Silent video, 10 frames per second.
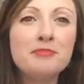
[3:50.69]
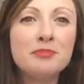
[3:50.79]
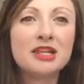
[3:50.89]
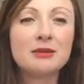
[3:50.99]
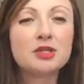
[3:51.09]

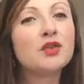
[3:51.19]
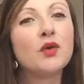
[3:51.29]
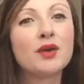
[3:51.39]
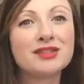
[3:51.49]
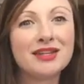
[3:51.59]
because I'm just
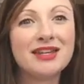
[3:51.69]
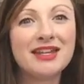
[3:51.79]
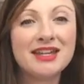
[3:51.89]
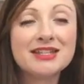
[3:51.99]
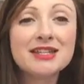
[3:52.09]
focused on
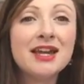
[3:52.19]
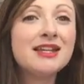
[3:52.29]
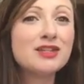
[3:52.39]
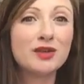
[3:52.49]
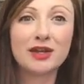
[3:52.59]
getting it
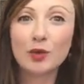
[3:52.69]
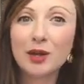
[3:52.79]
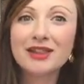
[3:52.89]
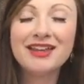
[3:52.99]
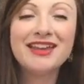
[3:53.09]
done, doing it
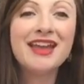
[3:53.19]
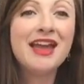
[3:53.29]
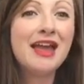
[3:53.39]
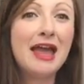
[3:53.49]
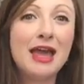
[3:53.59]
quickly,
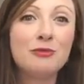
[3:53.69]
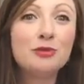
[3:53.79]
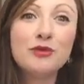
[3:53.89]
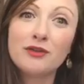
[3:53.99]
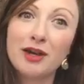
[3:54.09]
and
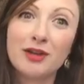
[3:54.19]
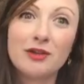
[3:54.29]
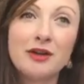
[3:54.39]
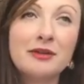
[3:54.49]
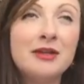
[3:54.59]
moving right
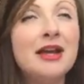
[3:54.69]
along.